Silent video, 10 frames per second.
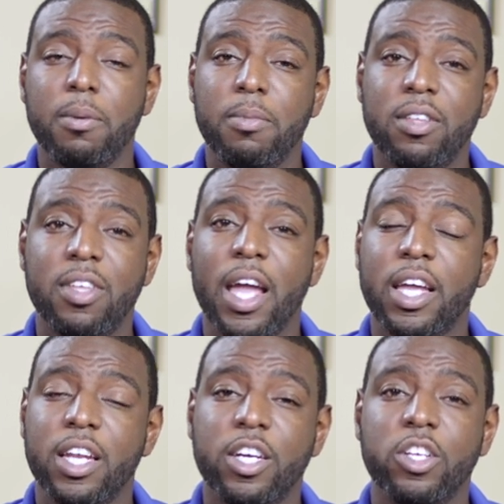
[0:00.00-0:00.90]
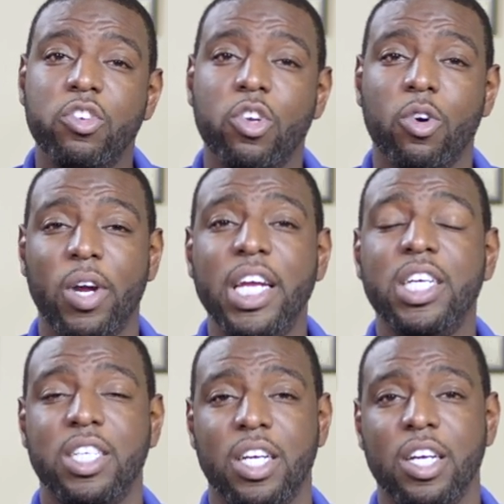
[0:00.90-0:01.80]
can be taken in
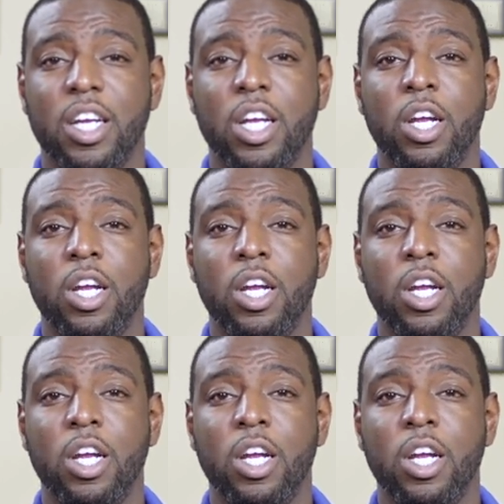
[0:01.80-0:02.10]
consideration